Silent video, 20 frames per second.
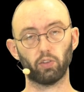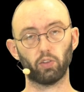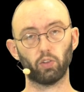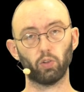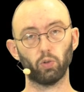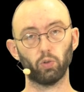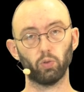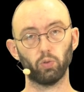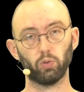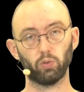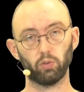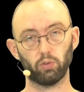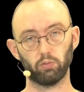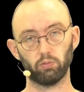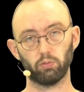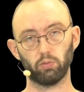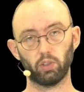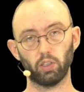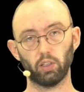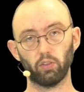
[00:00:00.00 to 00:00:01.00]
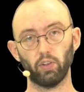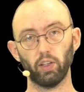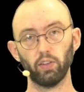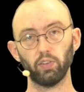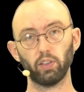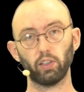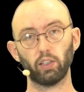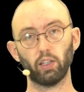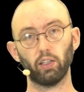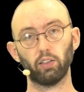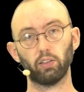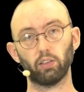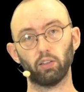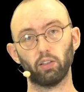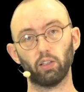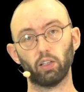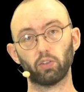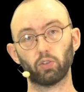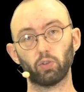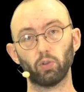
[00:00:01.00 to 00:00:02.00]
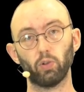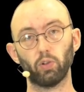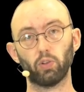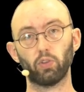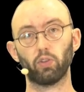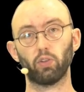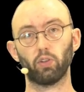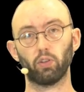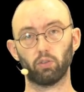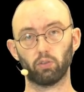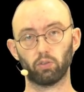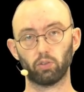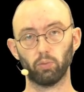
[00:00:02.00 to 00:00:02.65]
So the investigator exerts